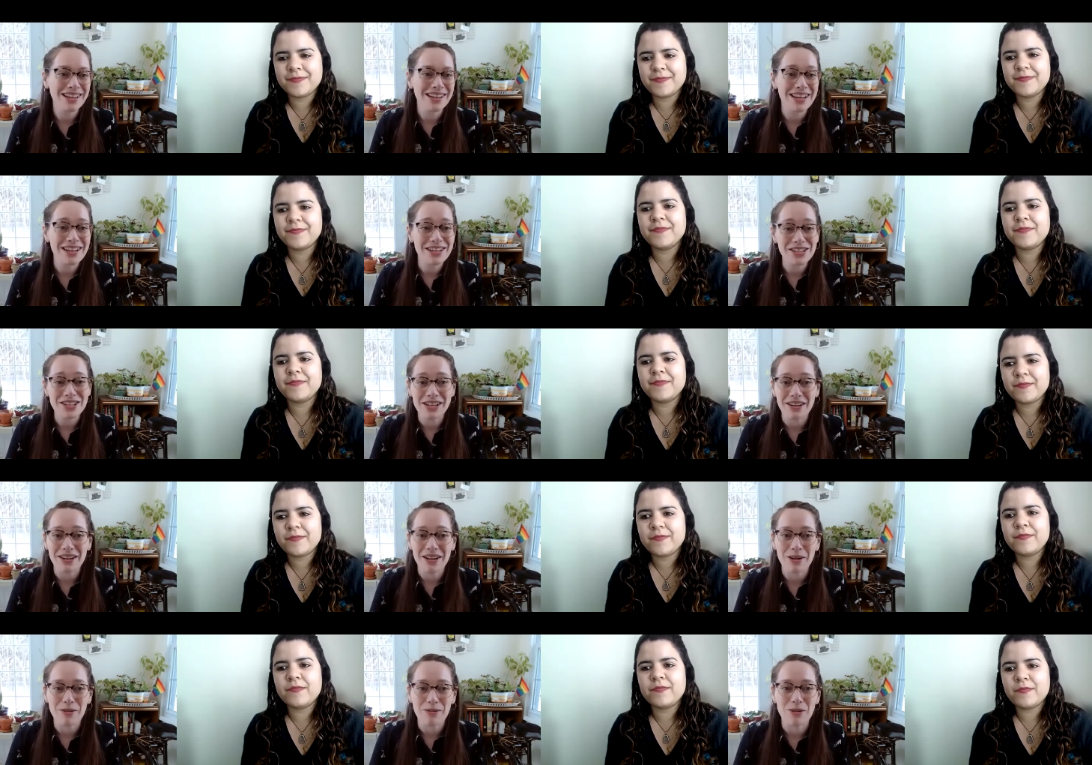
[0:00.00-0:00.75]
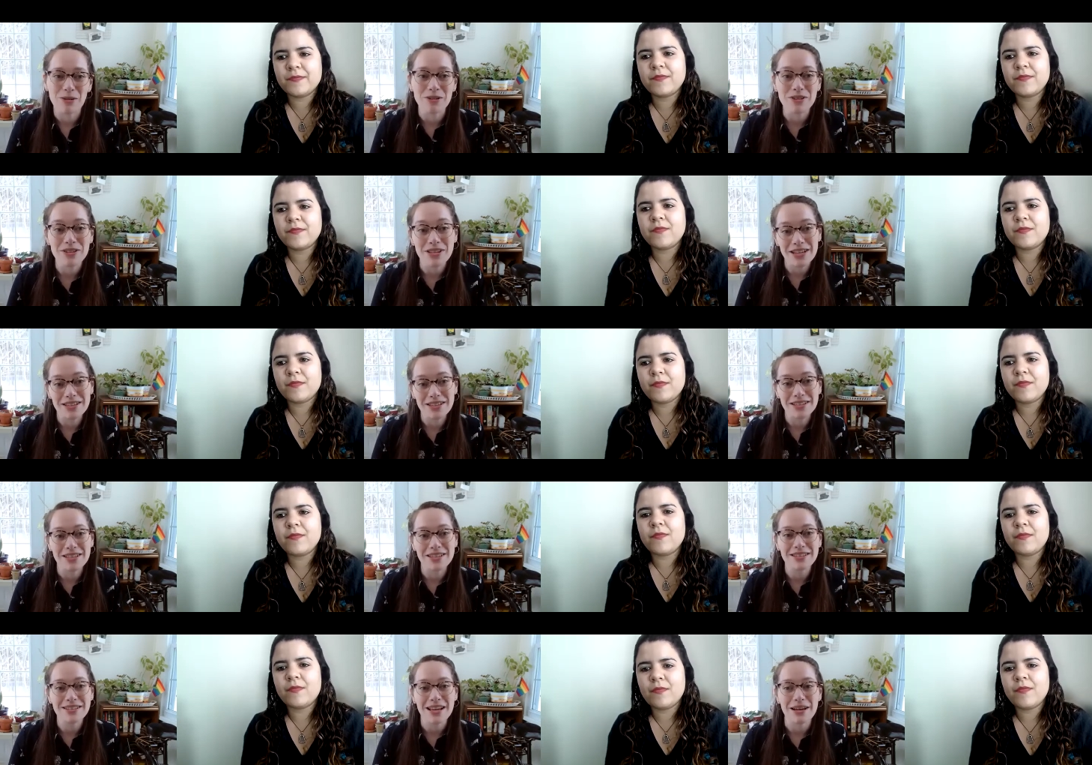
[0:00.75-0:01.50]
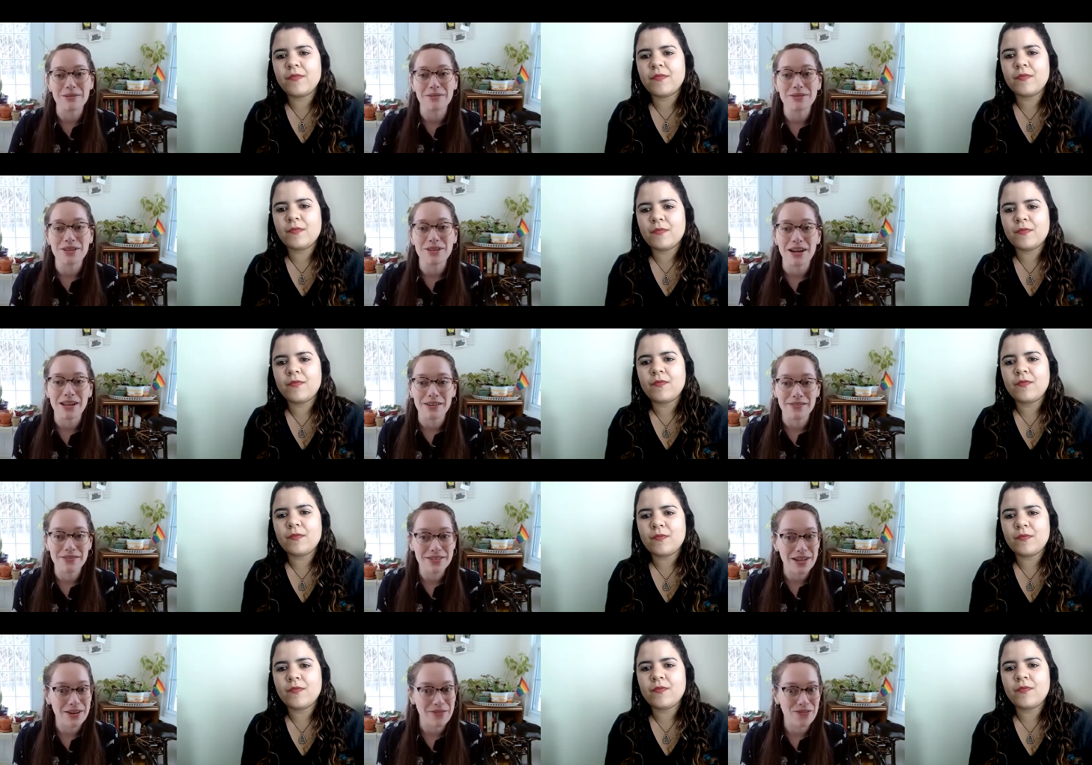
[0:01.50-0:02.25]
Speaker 1: and engineering roles exist
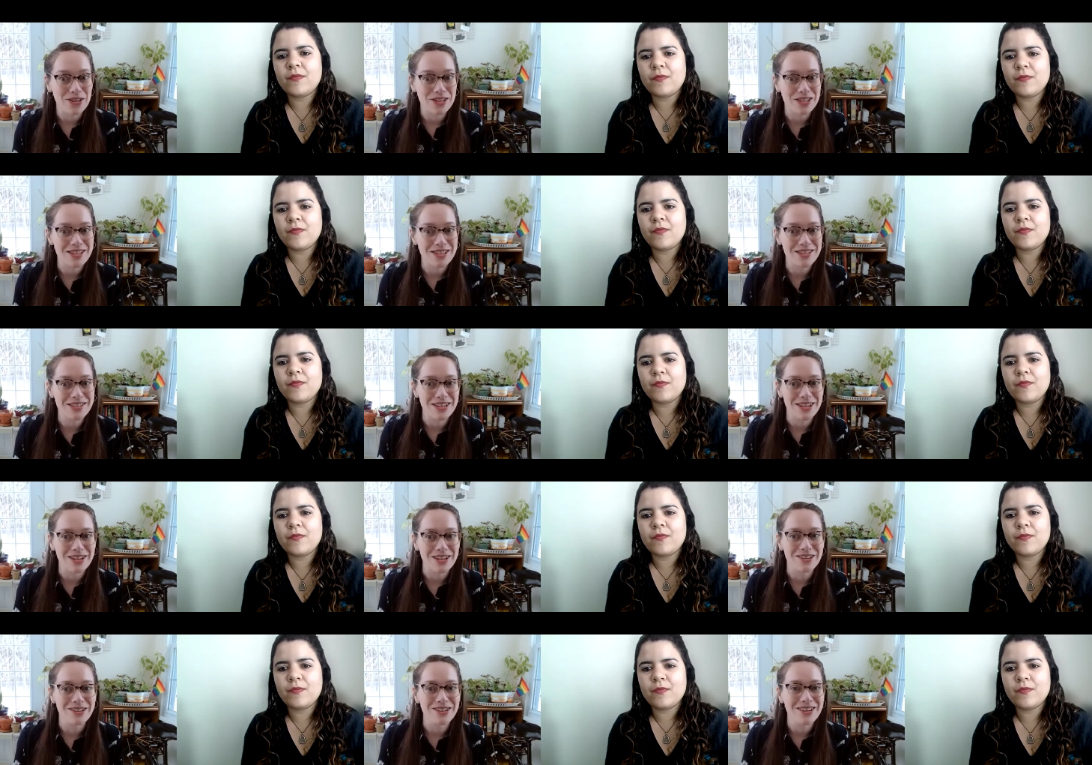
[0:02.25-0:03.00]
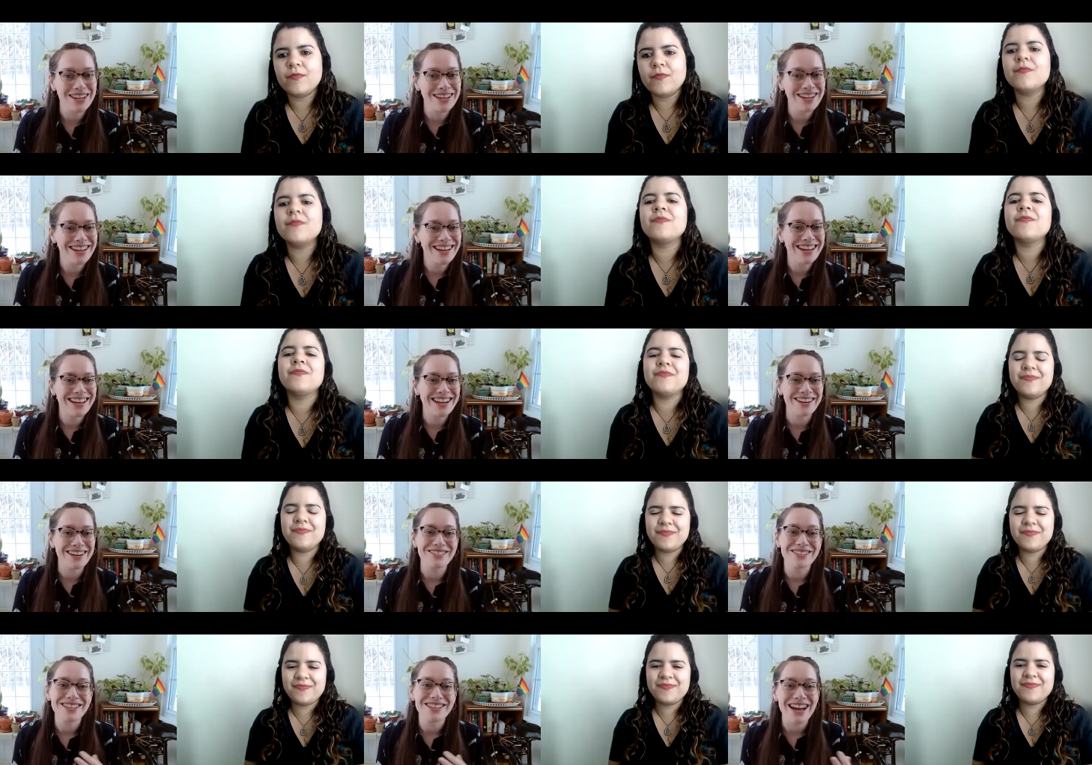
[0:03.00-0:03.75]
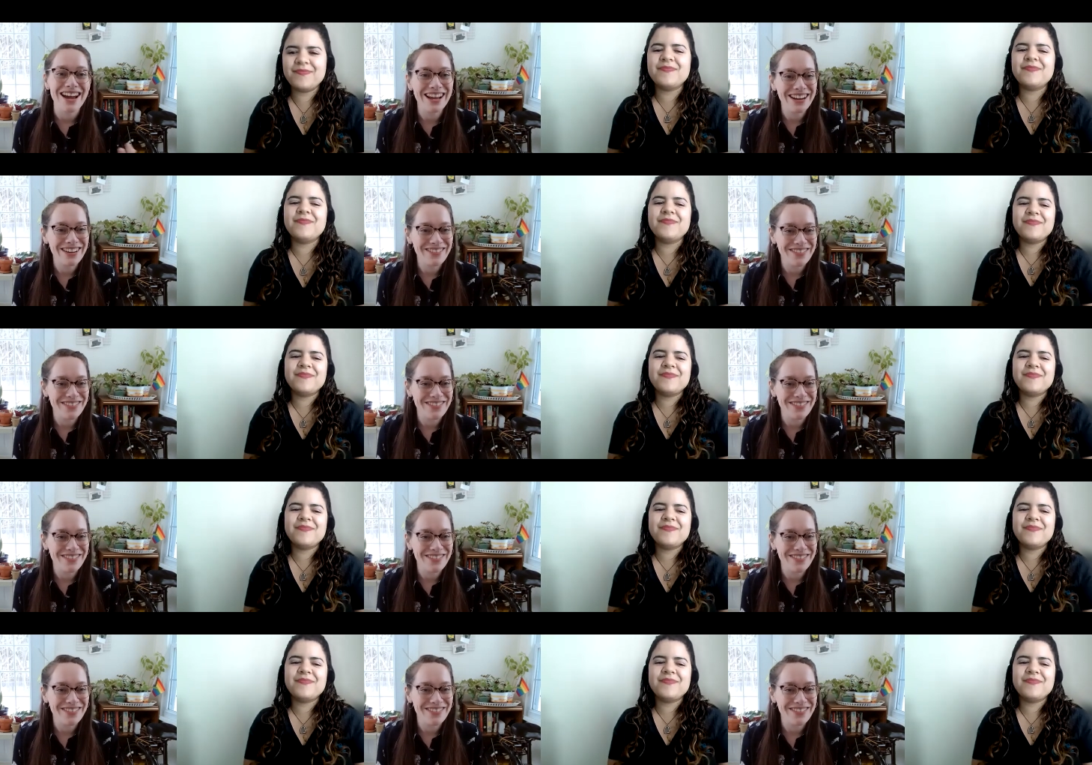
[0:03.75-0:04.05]
outside of San Francisco and outside